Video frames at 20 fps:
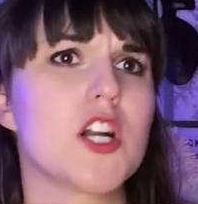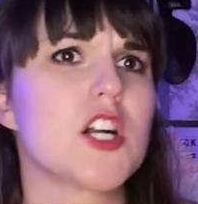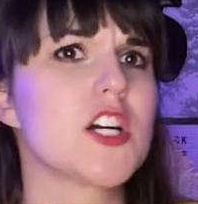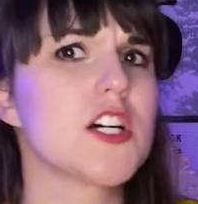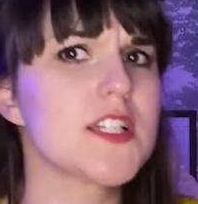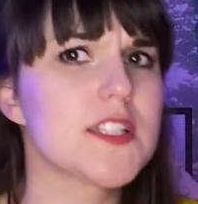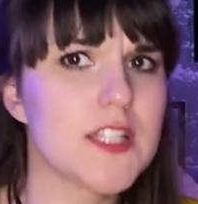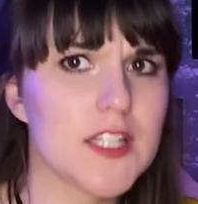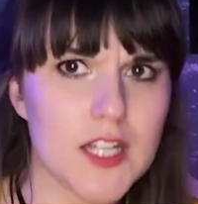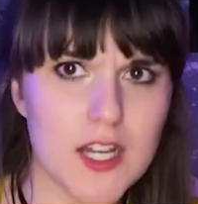
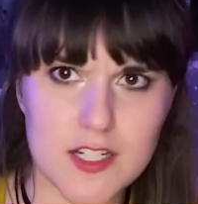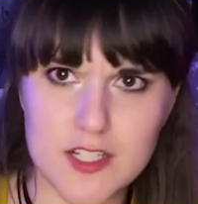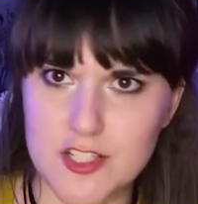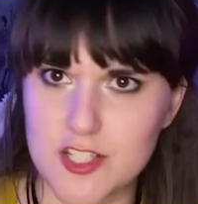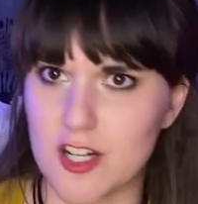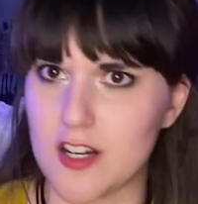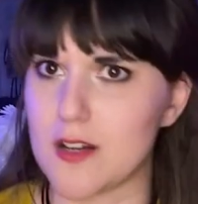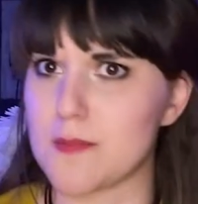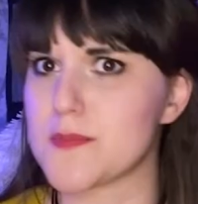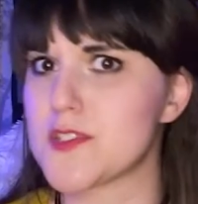Good luck
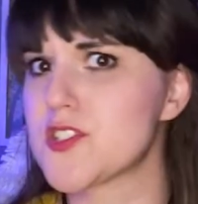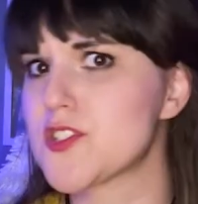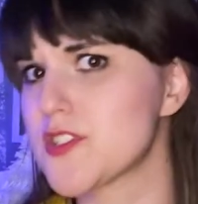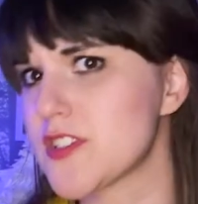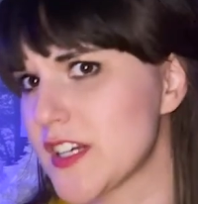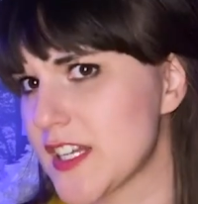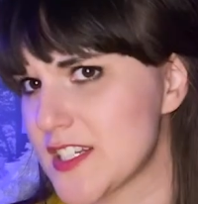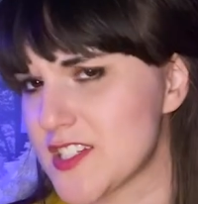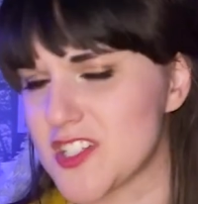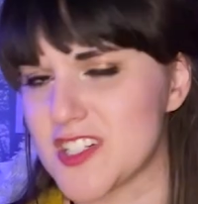charms,
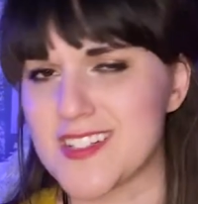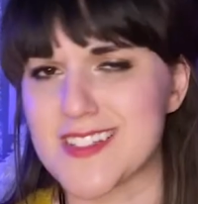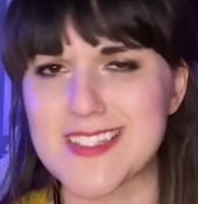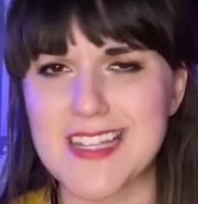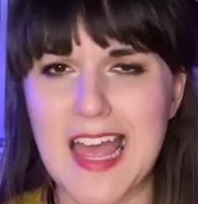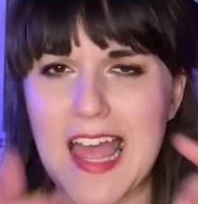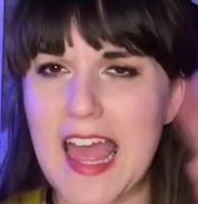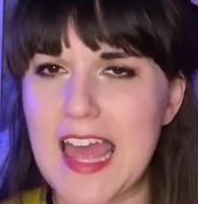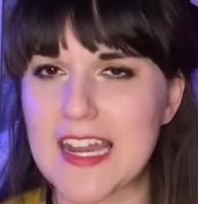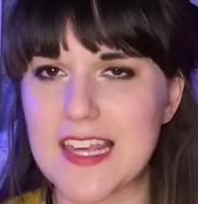traditions,
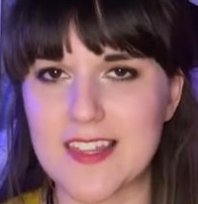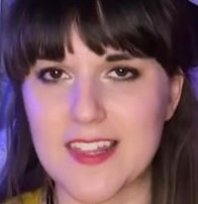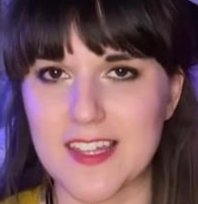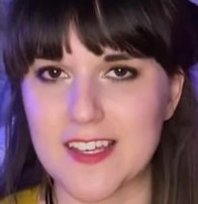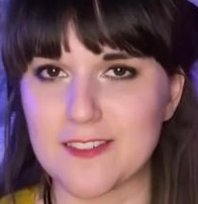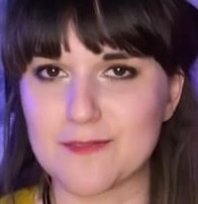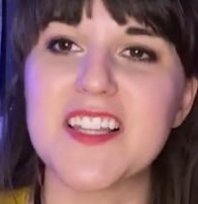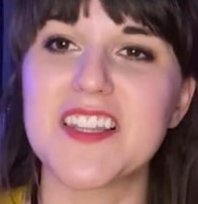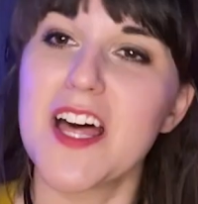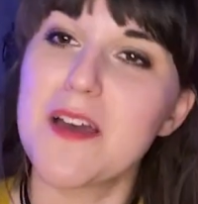
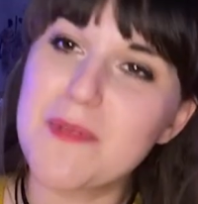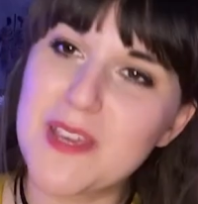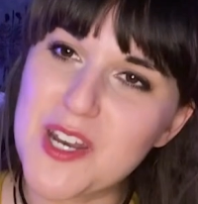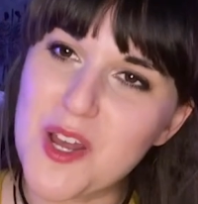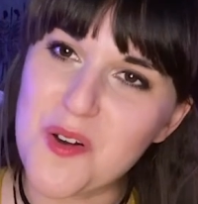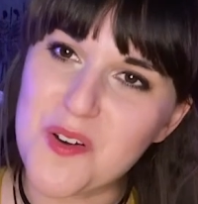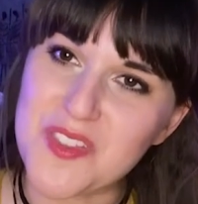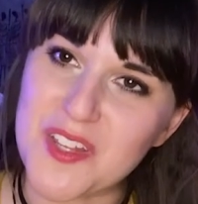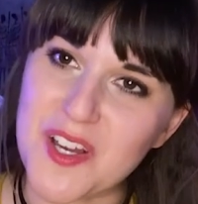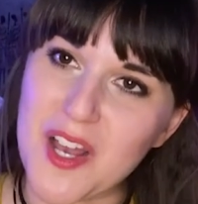anything. Let me
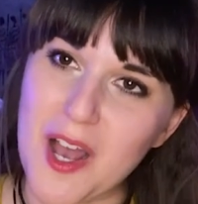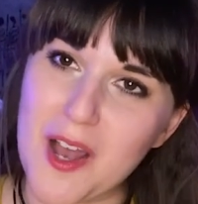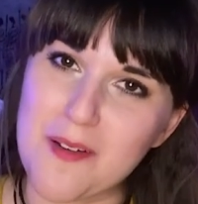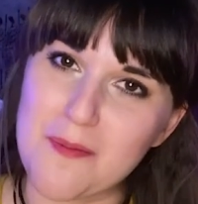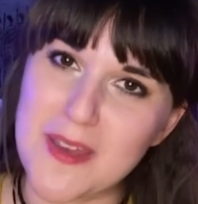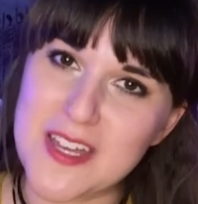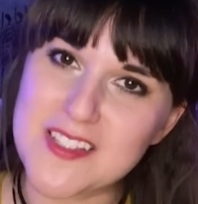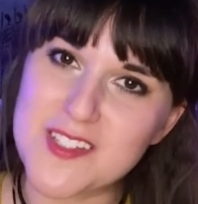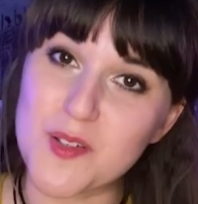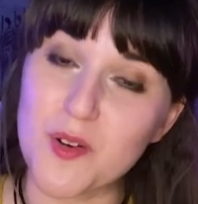know in the
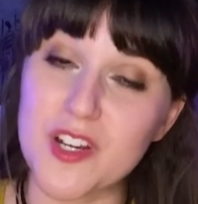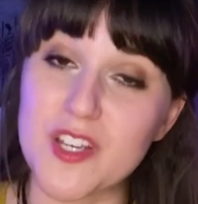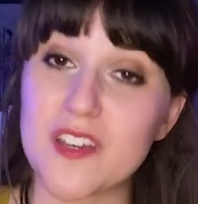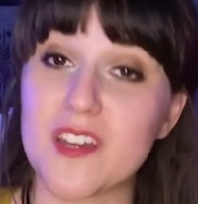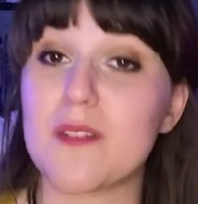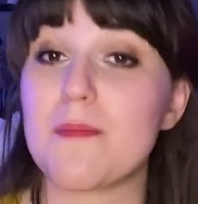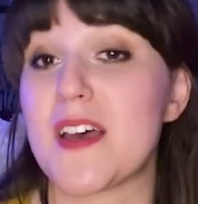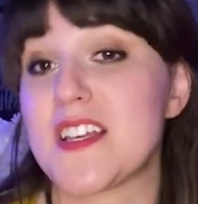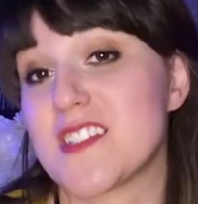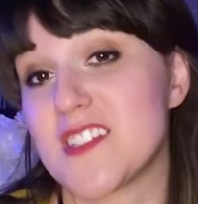comments, or you
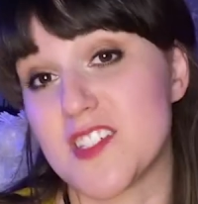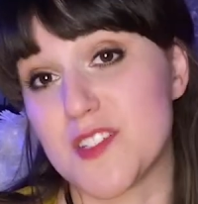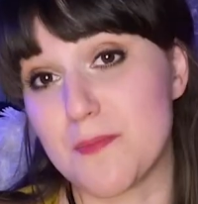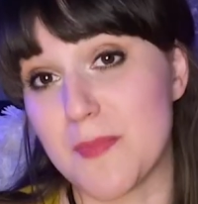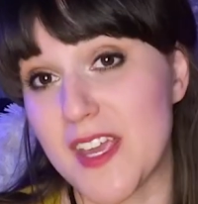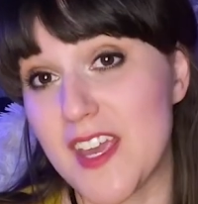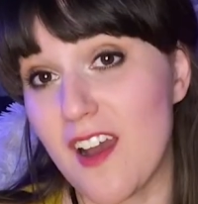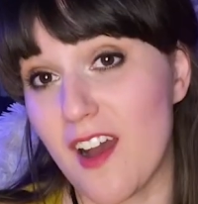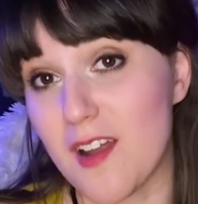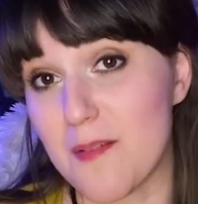can message
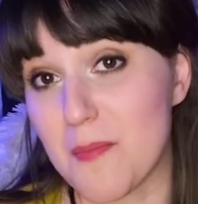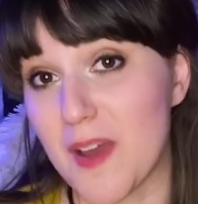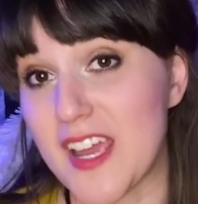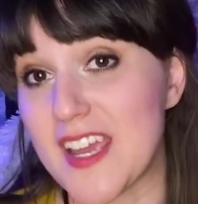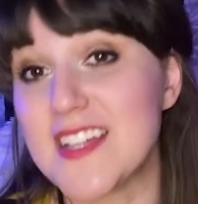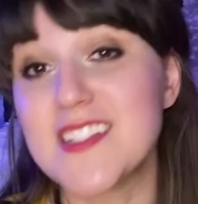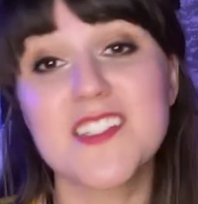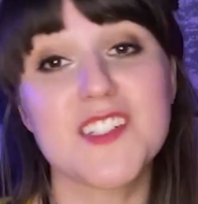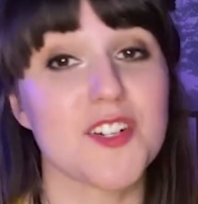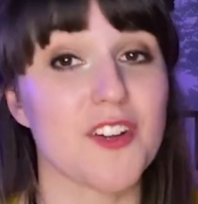me on my
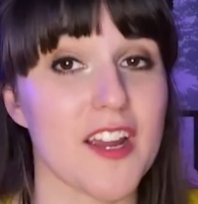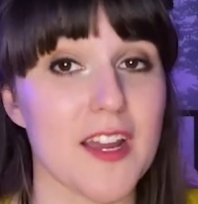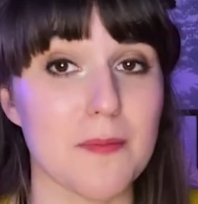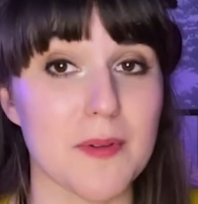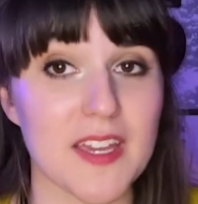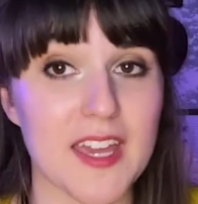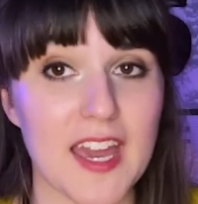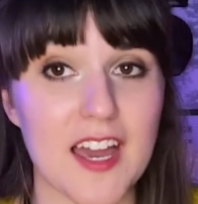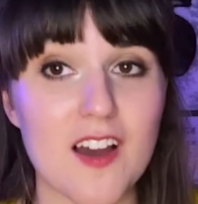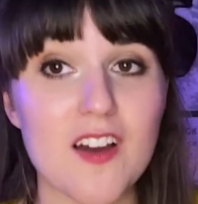Instagram
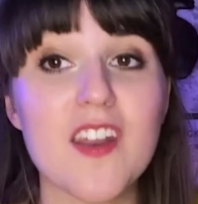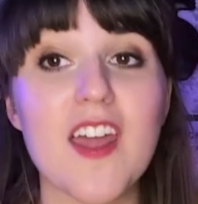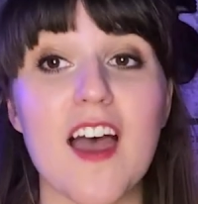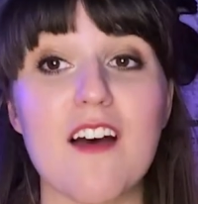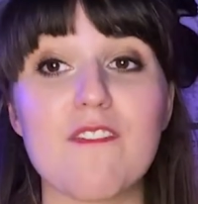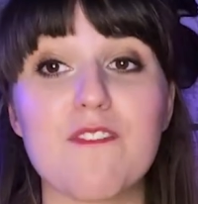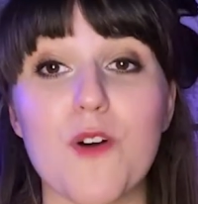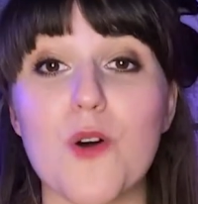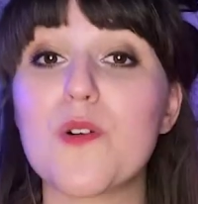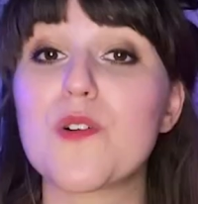account
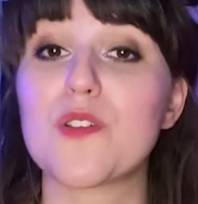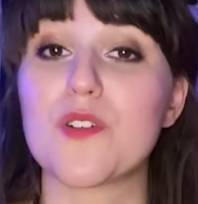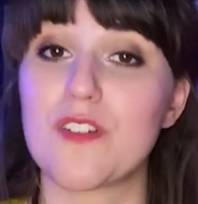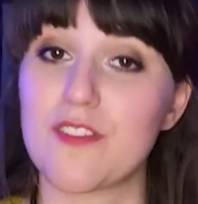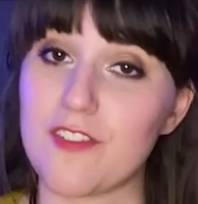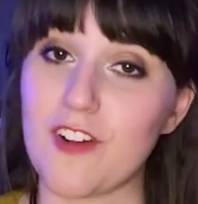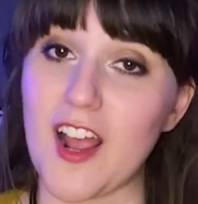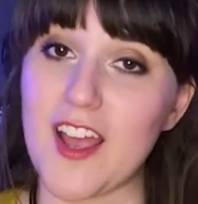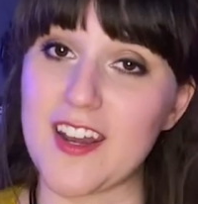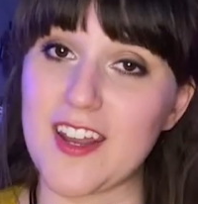at Folklore
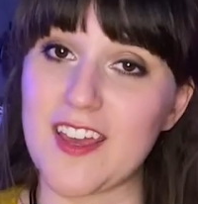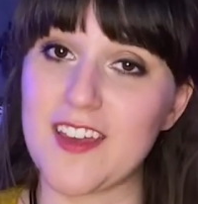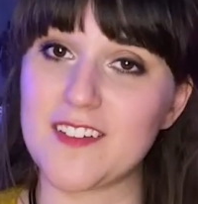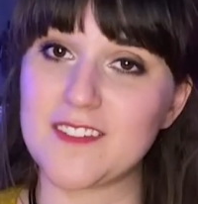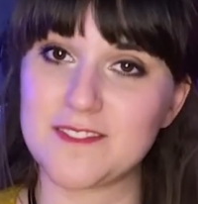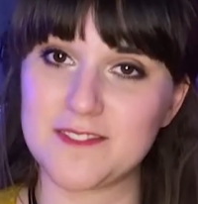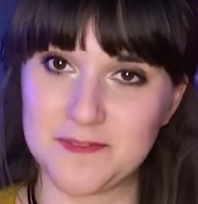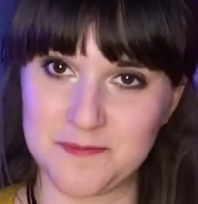Friday.